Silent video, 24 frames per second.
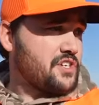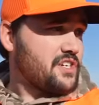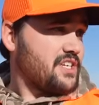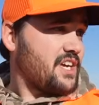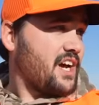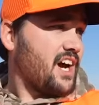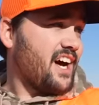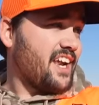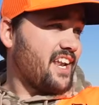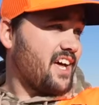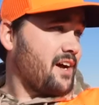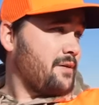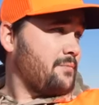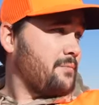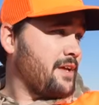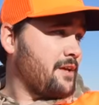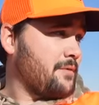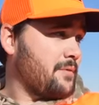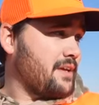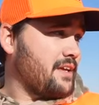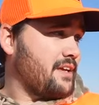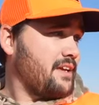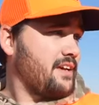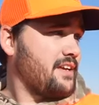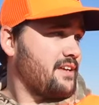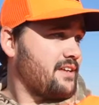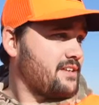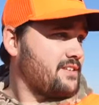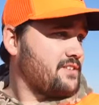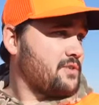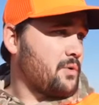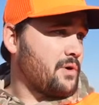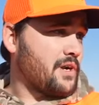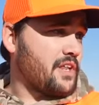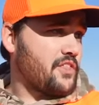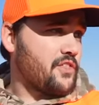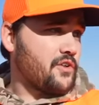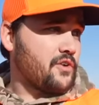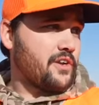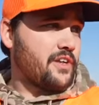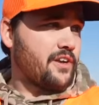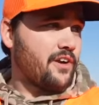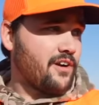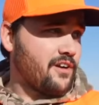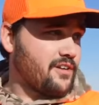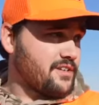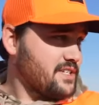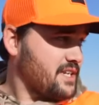just cut up maybe 20, 30
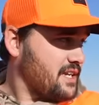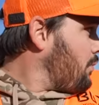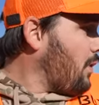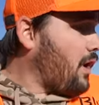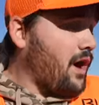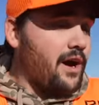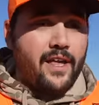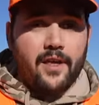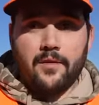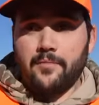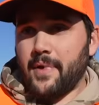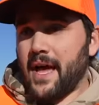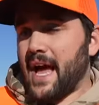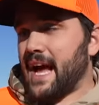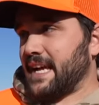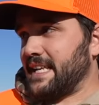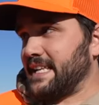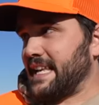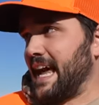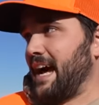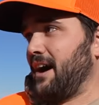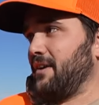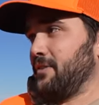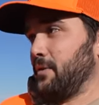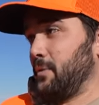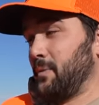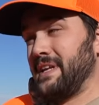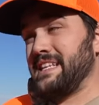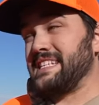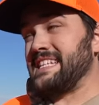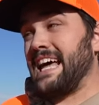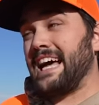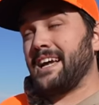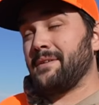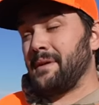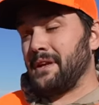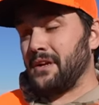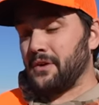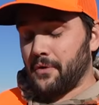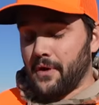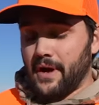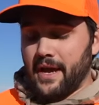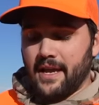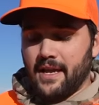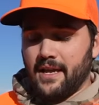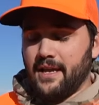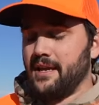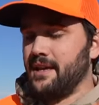yards, walk it back down. The wind's not going to be
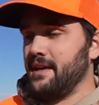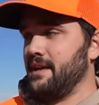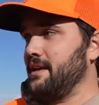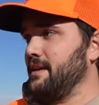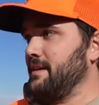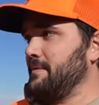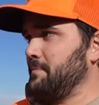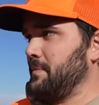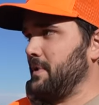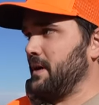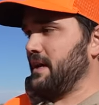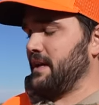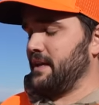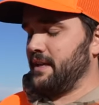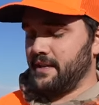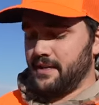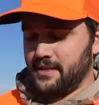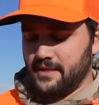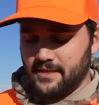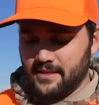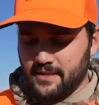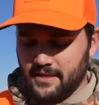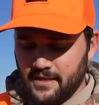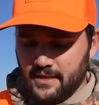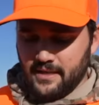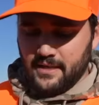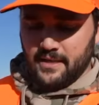great, but yeah.